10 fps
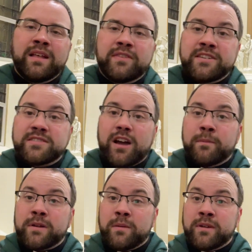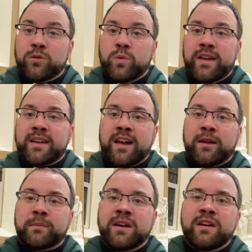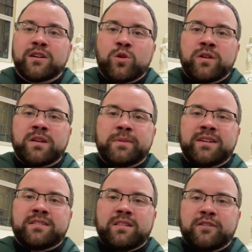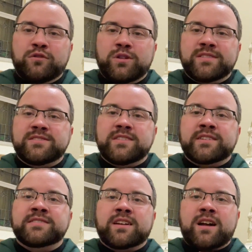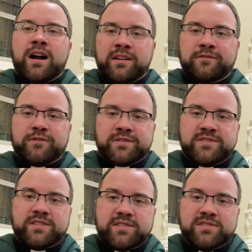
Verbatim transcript: This upcoming week, I'm going to be delivering six conferences,